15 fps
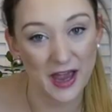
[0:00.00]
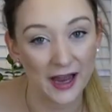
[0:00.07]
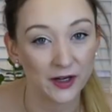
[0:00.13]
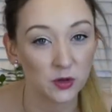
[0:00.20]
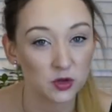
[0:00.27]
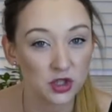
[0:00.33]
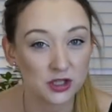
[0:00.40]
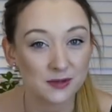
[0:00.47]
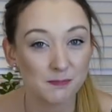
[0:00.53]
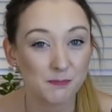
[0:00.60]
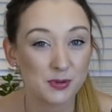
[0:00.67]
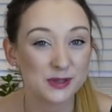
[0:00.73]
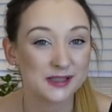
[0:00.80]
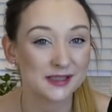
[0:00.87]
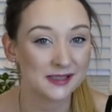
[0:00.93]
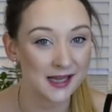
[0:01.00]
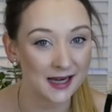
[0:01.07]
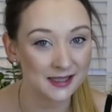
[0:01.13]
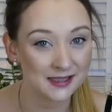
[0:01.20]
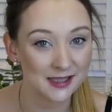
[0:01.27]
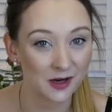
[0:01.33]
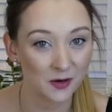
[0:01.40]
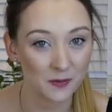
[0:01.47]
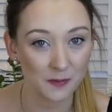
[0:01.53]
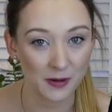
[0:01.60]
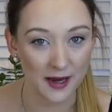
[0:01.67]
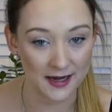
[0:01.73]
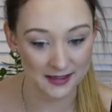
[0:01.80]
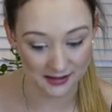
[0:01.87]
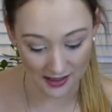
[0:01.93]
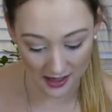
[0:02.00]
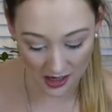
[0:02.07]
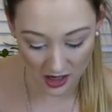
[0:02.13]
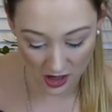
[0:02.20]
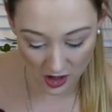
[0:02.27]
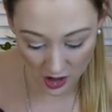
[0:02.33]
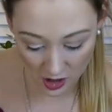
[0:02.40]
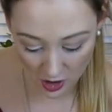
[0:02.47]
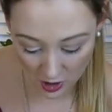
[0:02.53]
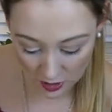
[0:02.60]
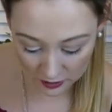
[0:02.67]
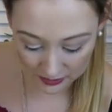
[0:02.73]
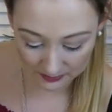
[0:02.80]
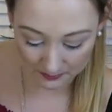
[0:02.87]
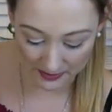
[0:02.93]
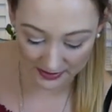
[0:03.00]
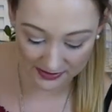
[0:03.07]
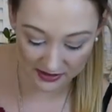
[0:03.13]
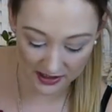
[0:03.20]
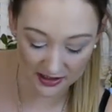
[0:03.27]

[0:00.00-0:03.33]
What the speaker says: and it will just present it on the plate a lot better,